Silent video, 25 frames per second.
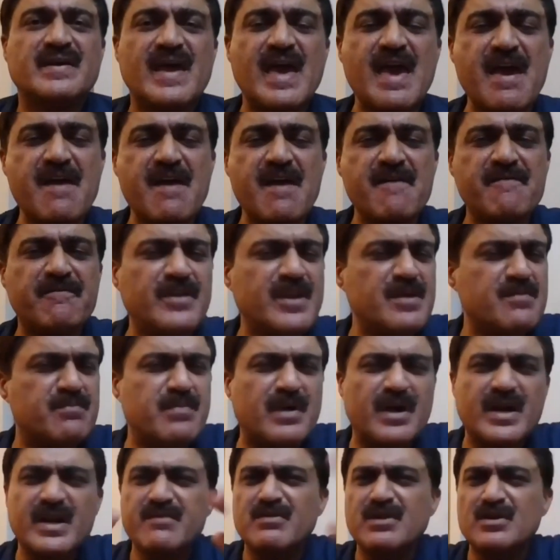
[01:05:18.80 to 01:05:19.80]

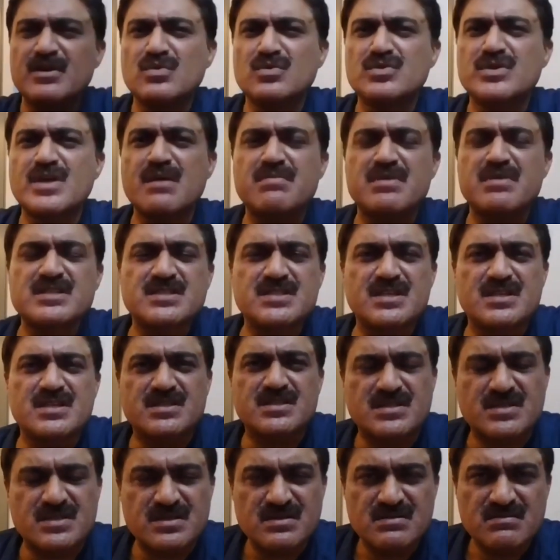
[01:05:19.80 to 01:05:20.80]
Everybody will do their
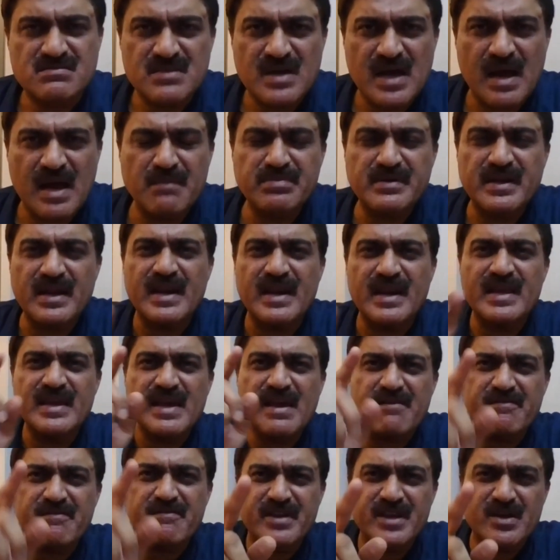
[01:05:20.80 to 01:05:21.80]
business. I'm telling
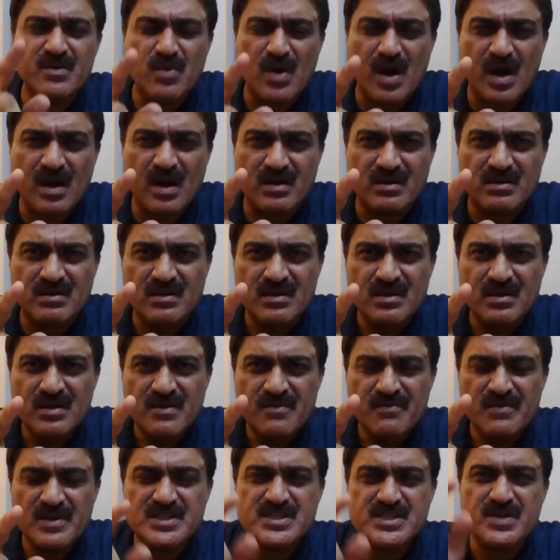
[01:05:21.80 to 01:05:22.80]
everyone,
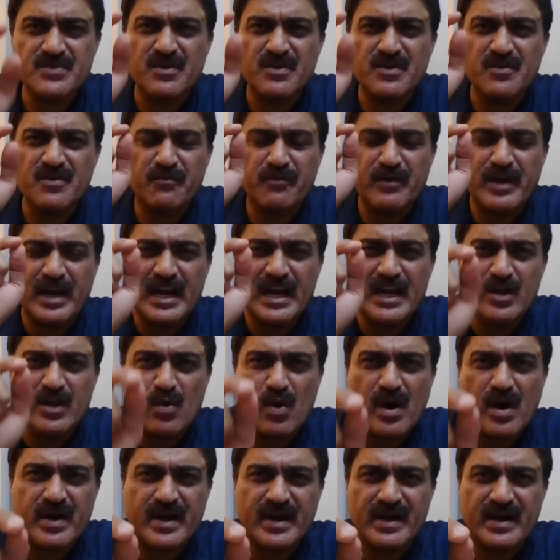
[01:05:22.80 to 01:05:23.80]
whichever field
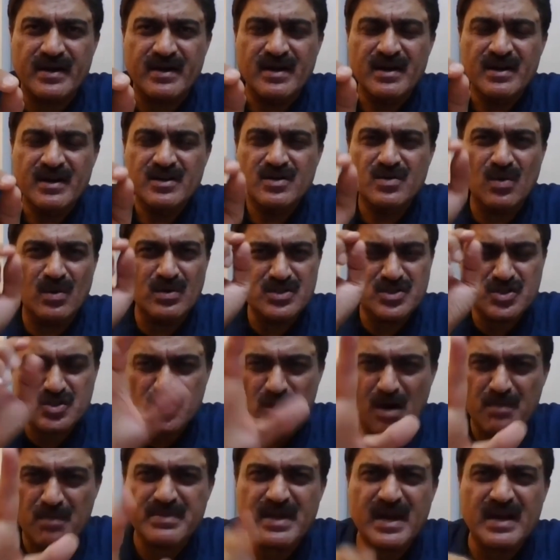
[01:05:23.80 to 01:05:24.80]
you are in, don't
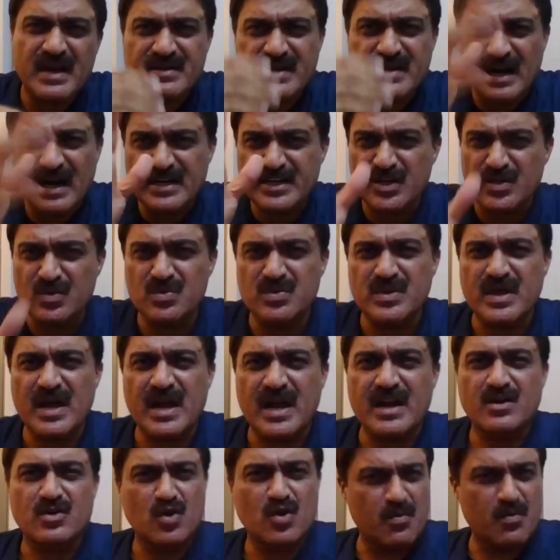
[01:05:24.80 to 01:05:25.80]
stop that. Continue
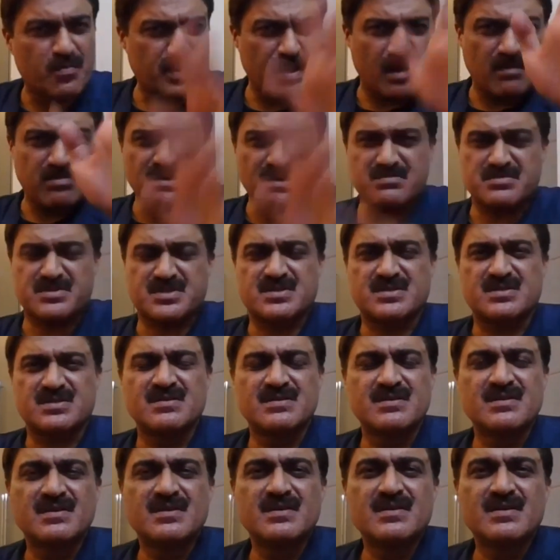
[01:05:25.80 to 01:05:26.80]
that. No
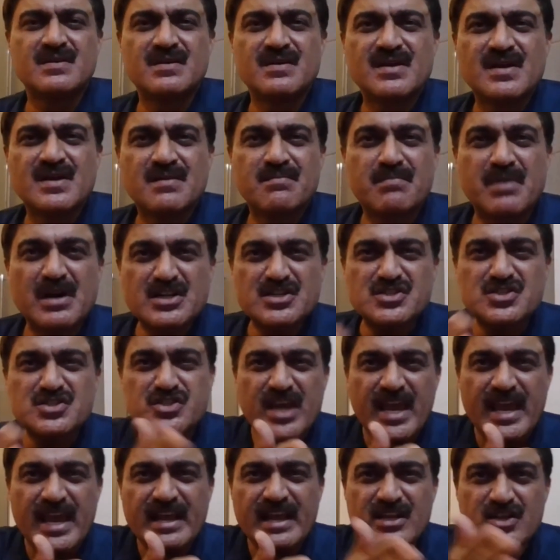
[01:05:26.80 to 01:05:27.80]
problems. But
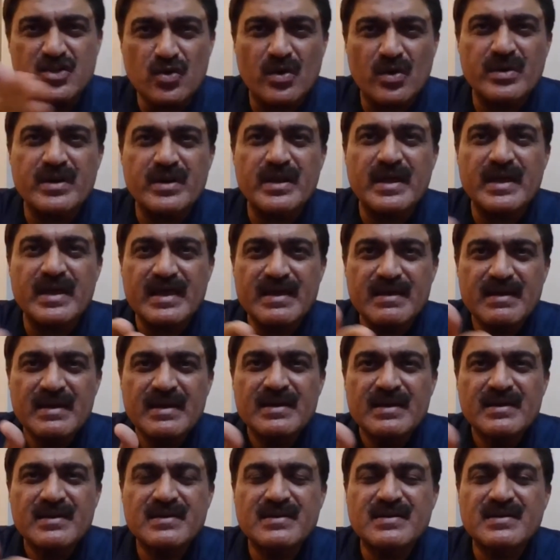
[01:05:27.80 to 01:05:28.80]
change your
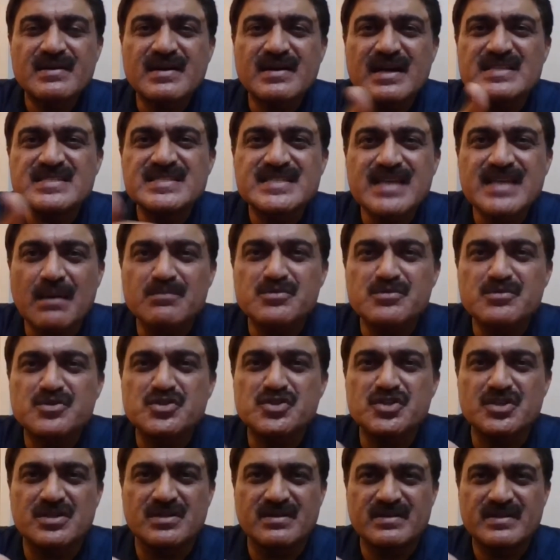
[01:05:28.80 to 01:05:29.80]

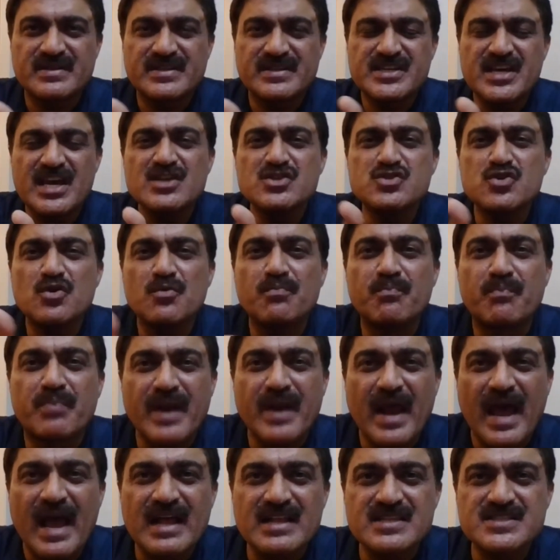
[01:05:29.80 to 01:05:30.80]
consumption. Change your
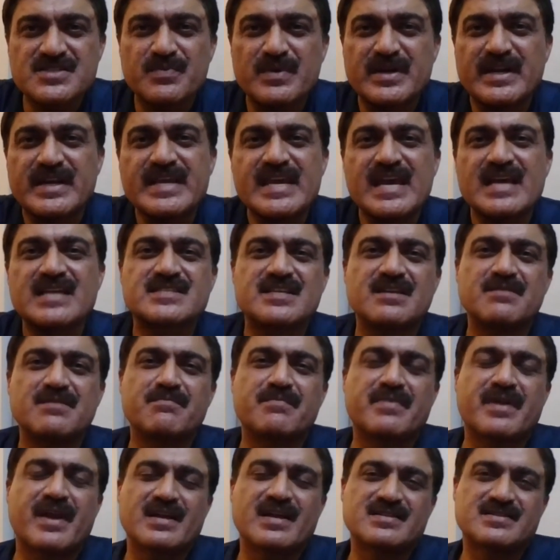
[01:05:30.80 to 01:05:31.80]
brands with DXN
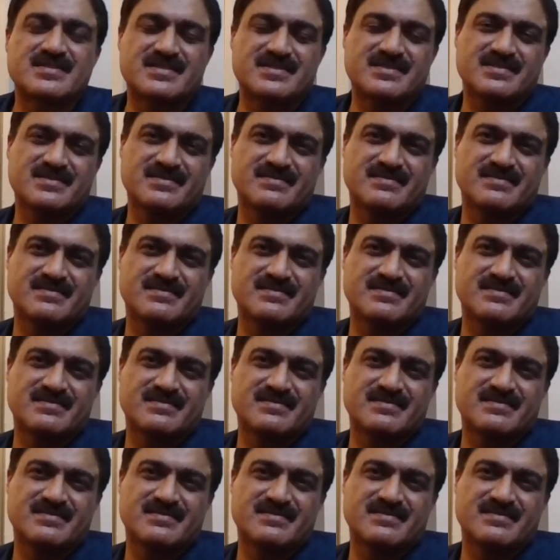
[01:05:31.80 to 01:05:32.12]
brands.